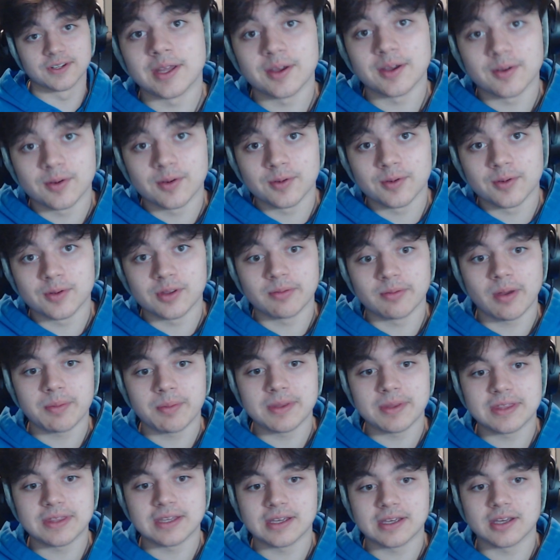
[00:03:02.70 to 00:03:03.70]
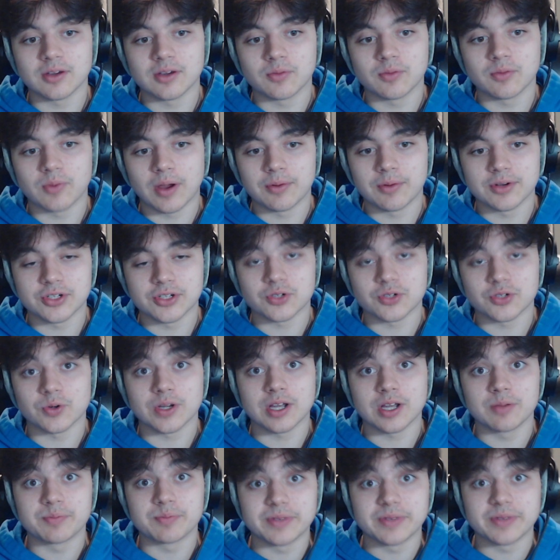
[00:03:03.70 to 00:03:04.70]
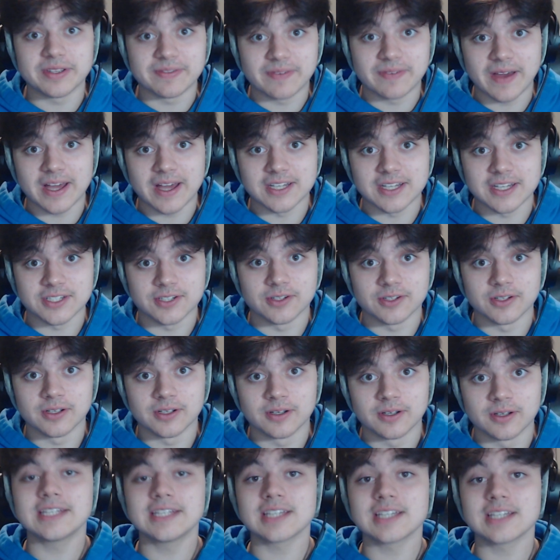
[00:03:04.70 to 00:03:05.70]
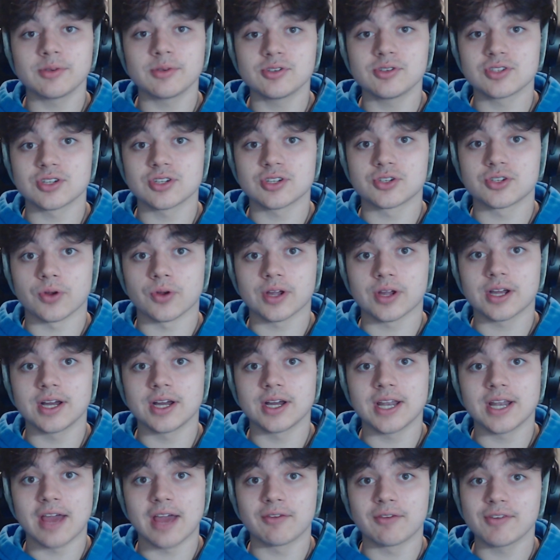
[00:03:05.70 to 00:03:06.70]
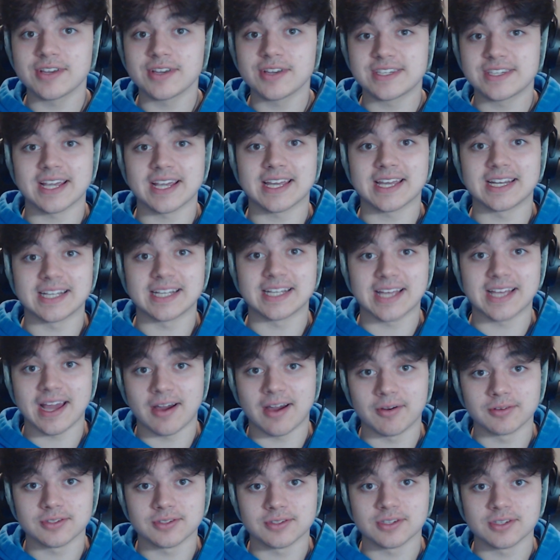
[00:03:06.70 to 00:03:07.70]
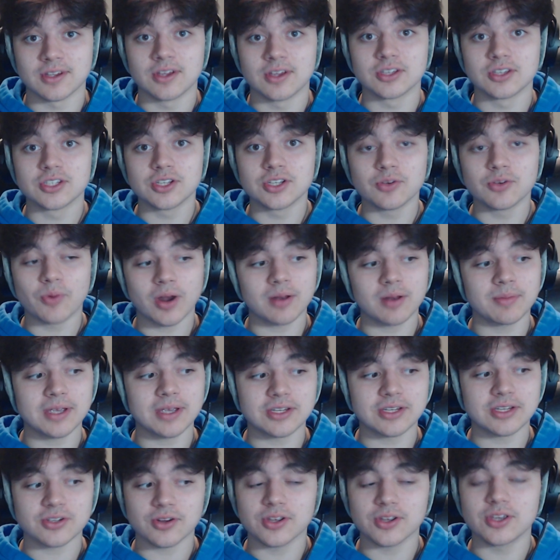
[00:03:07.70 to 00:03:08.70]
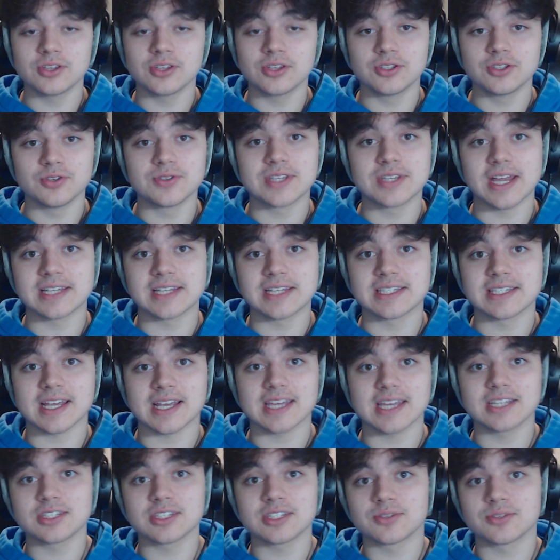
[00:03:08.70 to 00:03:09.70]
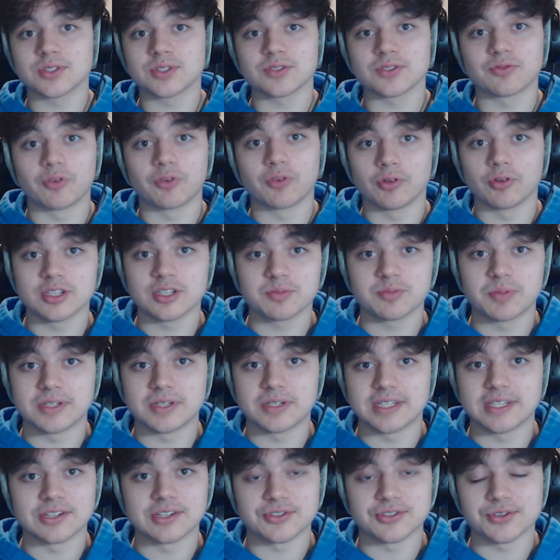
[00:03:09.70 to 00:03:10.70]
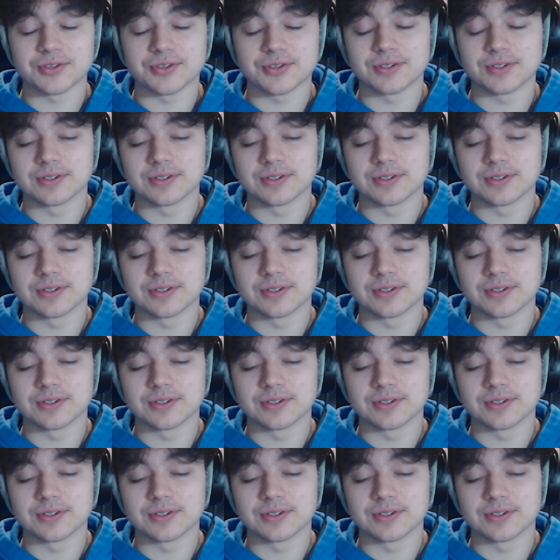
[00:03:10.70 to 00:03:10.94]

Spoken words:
Now, you might be thinking, why would a shortcut be faster? Anytime you use a shortcut, every second counts. So you want to make sure you use that second to its fullest potential.